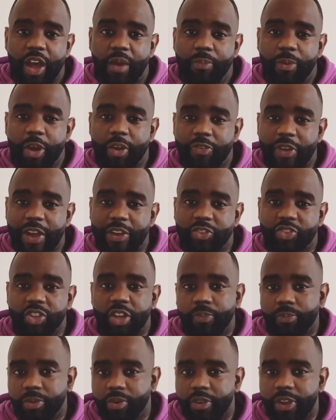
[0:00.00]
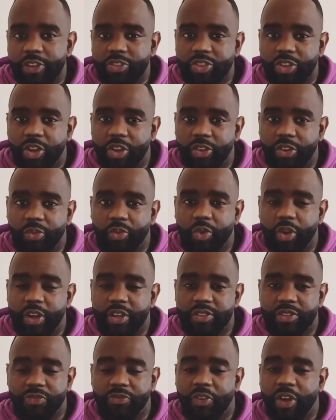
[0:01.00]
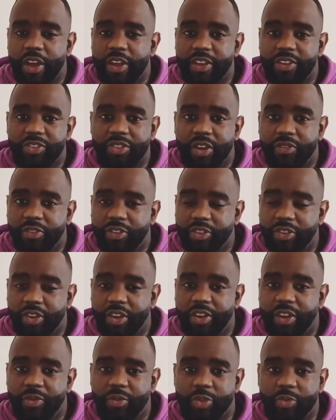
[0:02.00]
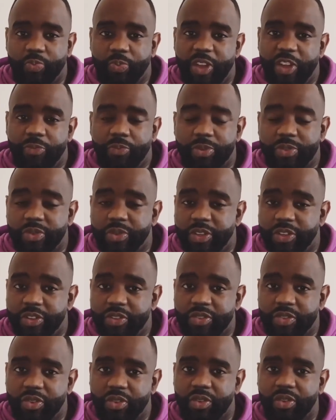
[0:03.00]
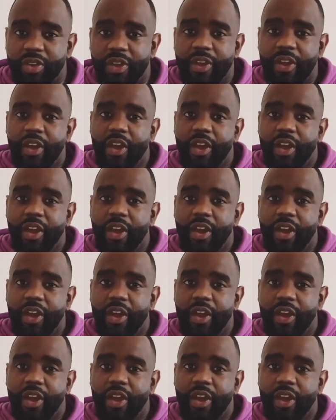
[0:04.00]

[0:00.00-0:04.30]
Both had a chip on their shoulder, wanted to fight each other. You know, there was beef between the two.